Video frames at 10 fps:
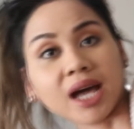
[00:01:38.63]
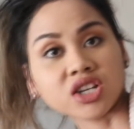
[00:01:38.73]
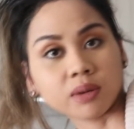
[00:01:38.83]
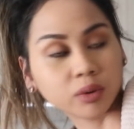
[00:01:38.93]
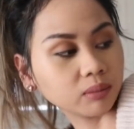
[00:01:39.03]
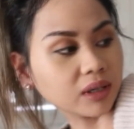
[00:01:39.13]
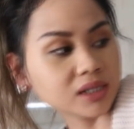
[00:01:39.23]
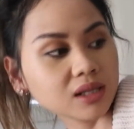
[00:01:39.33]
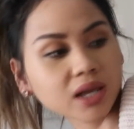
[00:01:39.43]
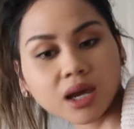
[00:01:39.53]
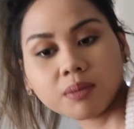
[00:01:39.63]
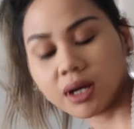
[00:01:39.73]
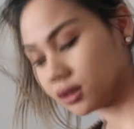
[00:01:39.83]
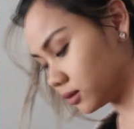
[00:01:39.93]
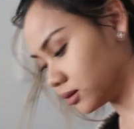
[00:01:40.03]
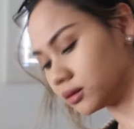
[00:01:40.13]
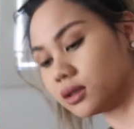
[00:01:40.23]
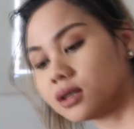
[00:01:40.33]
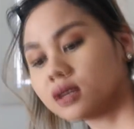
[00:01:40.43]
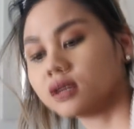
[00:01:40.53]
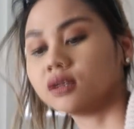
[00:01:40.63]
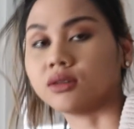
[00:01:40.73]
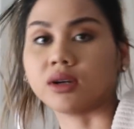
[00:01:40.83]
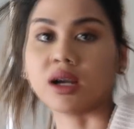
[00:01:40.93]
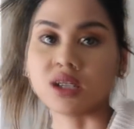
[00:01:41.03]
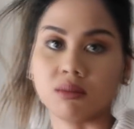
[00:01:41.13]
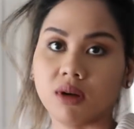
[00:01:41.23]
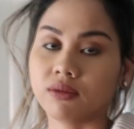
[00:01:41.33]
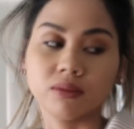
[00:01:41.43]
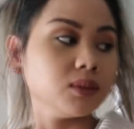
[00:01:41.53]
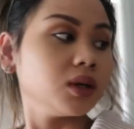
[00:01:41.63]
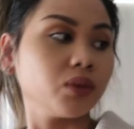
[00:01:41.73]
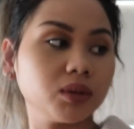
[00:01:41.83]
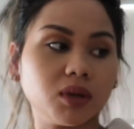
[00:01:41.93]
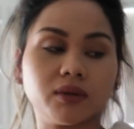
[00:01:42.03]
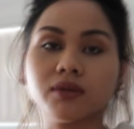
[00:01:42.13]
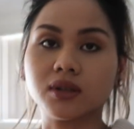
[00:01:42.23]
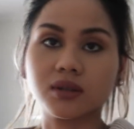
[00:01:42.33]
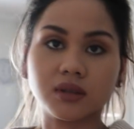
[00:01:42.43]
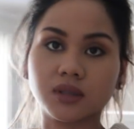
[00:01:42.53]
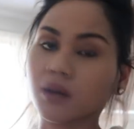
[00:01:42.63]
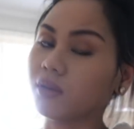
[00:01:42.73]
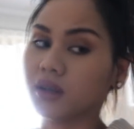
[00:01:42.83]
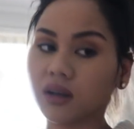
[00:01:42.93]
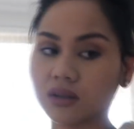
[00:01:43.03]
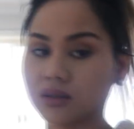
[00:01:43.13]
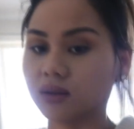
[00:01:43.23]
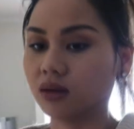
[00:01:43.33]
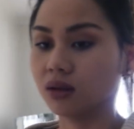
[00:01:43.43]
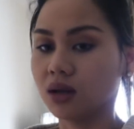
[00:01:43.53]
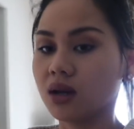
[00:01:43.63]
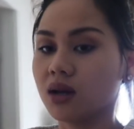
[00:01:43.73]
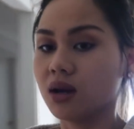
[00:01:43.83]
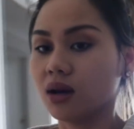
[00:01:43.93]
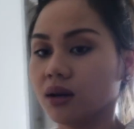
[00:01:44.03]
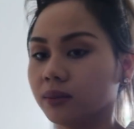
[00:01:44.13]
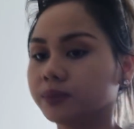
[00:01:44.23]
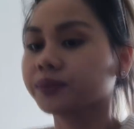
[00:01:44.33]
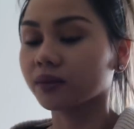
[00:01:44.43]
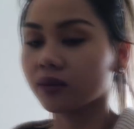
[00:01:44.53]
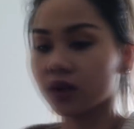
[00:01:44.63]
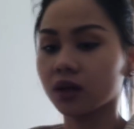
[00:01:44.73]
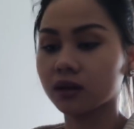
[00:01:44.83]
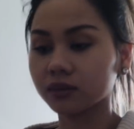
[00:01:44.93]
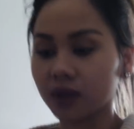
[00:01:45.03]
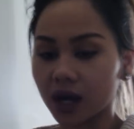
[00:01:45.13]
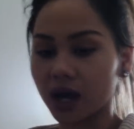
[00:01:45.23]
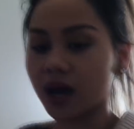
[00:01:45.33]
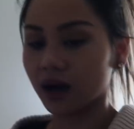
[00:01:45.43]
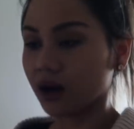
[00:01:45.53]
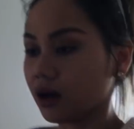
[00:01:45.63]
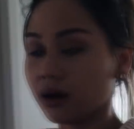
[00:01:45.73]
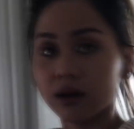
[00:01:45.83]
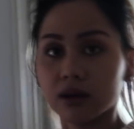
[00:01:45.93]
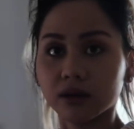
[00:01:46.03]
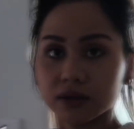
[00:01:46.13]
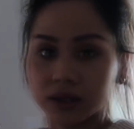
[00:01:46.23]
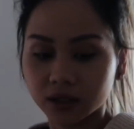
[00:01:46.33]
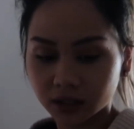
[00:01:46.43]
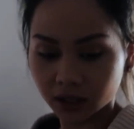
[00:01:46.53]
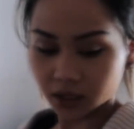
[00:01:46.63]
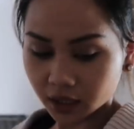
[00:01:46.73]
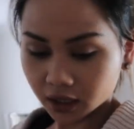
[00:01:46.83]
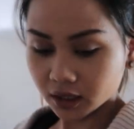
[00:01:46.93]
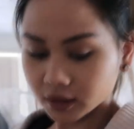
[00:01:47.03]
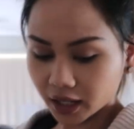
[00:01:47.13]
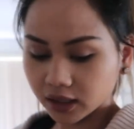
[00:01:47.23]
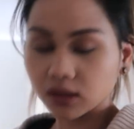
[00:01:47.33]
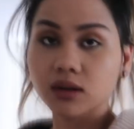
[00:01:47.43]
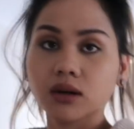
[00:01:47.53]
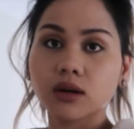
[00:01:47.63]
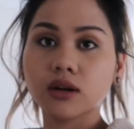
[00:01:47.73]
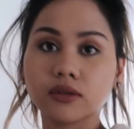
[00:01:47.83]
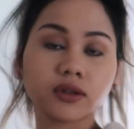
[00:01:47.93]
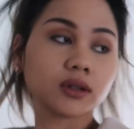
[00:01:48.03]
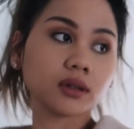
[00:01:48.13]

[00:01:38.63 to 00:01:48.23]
catch up on my sleep and, you know, catch up with my friends and stuff like that. So I have days off.